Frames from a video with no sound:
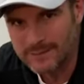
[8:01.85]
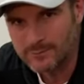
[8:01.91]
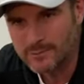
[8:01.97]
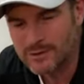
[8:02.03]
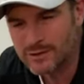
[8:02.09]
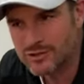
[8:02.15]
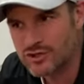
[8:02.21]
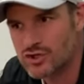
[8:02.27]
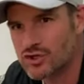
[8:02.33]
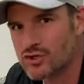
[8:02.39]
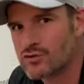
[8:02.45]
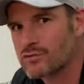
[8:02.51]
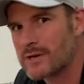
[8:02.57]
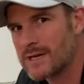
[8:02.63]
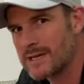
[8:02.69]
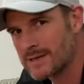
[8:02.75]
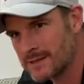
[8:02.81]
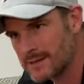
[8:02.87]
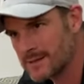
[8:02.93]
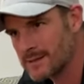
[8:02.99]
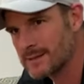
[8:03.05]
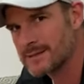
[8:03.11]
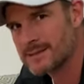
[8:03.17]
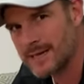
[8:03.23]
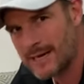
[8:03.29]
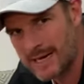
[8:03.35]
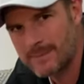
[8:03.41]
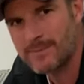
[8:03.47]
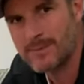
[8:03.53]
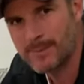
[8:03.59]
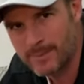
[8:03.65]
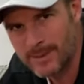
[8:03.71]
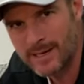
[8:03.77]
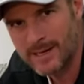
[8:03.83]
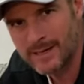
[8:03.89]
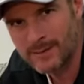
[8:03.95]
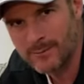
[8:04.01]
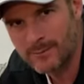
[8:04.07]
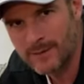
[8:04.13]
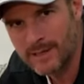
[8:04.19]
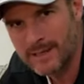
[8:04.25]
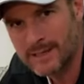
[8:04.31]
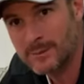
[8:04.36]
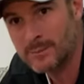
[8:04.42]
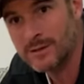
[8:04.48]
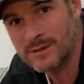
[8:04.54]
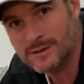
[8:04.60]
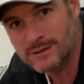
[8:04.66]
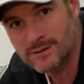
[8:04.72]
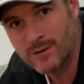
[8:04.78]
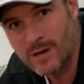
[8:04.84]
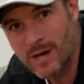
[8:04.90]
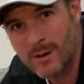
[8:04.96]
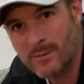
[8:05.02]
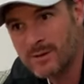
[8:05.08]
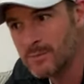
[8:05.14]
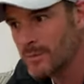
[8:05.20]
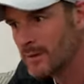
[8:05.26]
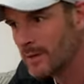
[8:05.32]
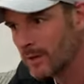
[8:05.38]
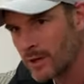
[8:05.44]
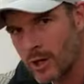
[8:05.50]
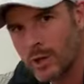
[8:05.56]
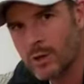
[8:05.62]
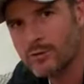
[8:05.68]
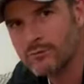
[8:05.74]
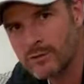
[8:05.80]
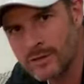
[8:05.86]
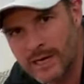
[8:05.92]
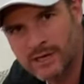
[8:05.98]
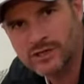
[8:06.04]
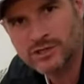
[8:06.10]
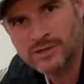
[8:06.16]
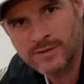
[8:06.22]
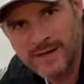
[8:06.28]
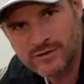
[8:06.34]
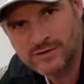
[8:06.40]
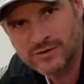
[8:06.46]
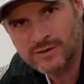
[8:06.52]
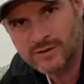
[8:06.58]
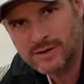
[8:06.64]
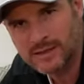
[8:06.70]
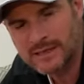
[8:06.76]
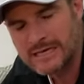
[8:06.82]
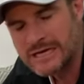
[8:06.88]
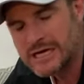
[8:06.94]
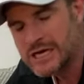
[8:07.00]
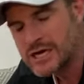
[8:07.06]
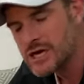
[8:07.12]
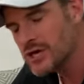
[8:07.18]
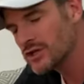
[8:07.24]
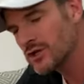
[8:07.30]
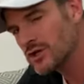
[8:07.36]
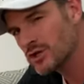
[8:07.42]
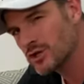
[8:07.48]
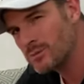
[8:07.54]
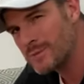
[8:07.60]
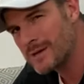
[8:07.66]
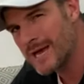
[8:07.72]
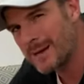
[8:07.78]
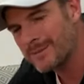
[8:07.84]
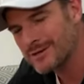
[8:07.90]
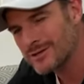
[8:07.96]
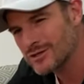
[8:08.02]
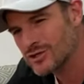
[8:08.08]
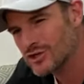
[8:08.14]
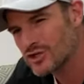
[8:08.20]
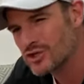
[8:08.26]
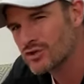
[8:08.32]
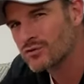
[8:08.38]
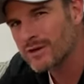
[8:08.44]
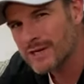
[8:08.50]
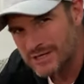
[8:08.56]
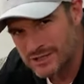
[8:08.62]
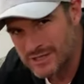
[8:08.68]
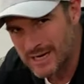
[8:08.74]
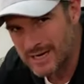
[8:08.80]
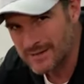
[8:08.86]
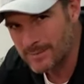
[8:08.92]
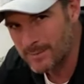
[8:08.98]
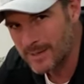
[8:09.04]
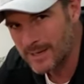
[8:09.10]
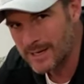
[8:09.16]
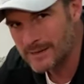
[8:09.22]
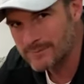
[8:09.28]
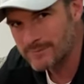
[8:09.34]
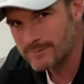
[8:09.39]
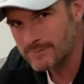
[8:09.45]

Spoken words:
We're going to strengthen and take the pain away, and a bit of time and a bit of load reduction, that sort of thing. So you shouldn't be aiming to stretch out the pain.